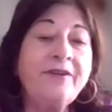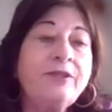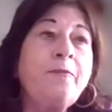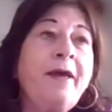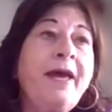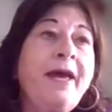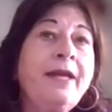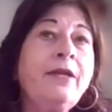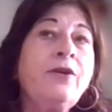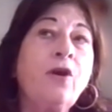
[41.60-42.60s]
They're
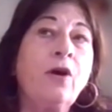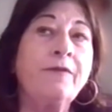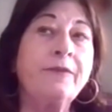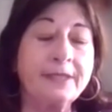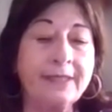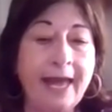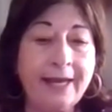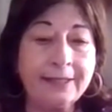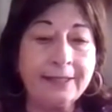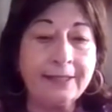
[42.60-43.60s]
dependent on the
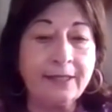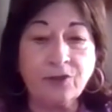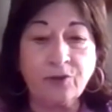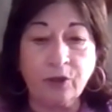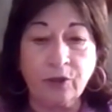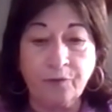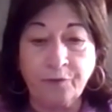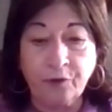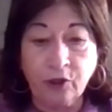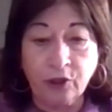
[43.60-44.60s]
status that Israel
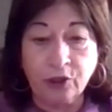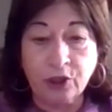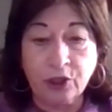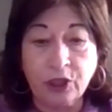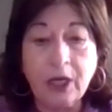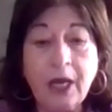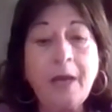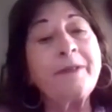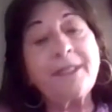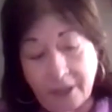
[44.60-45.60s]
confers,
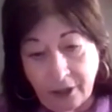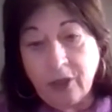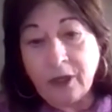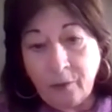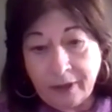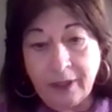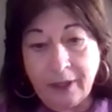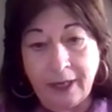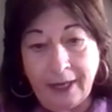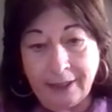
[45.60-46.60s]
particularly with the
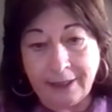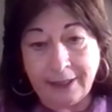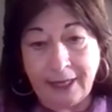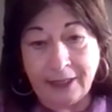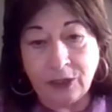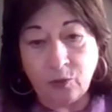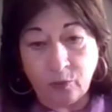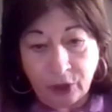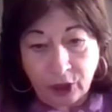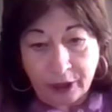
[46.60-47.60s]
United States,
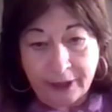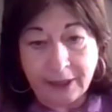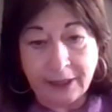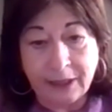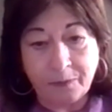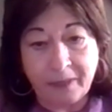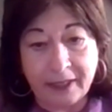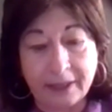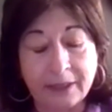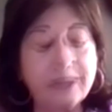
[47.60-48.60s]
which is its
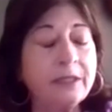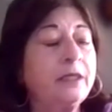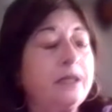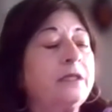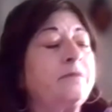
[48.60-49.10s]
biggest